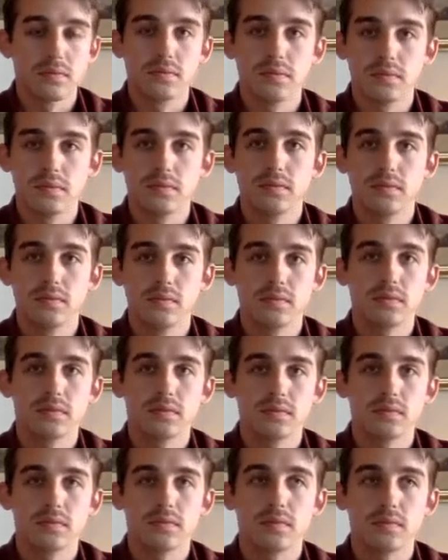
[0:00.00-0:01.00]

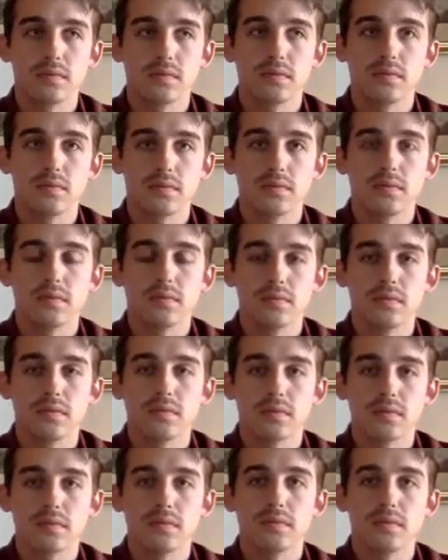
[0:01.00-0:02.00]

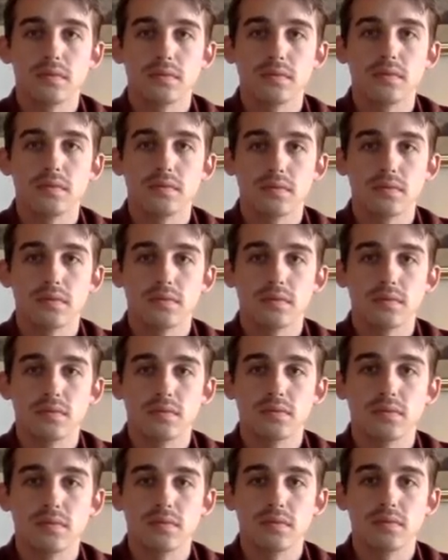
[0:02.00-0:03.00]

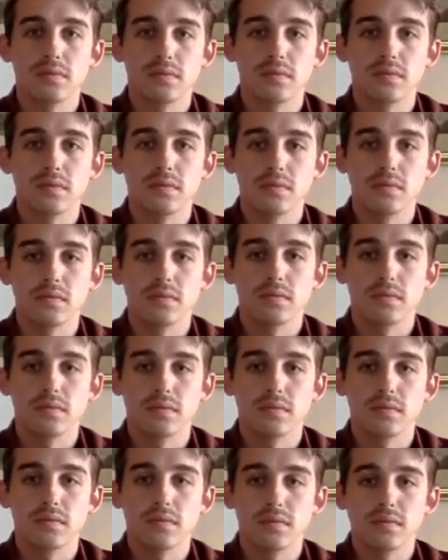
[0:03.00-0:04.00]

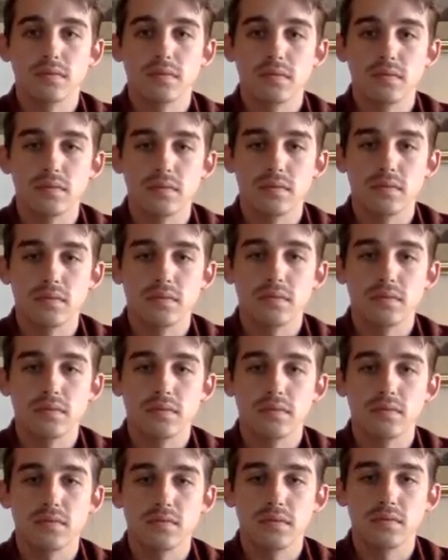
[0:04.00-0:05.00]

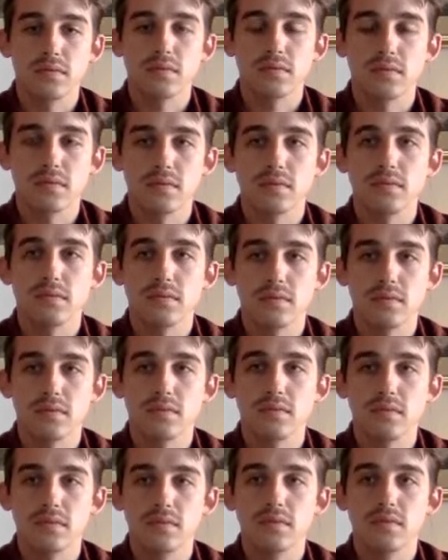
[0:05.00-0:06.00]

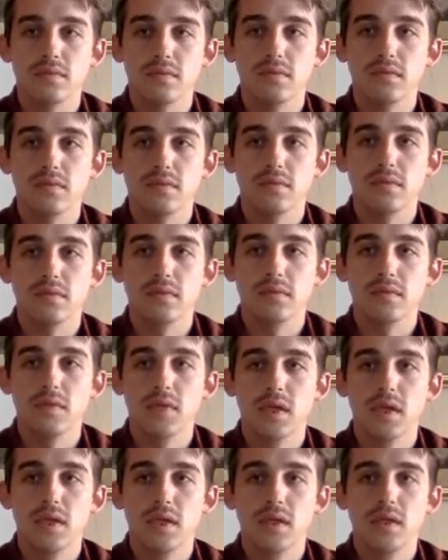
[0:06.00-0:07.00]

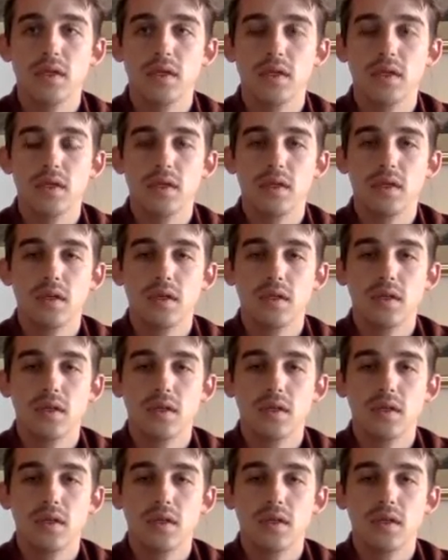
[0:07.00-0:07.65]
[no speech]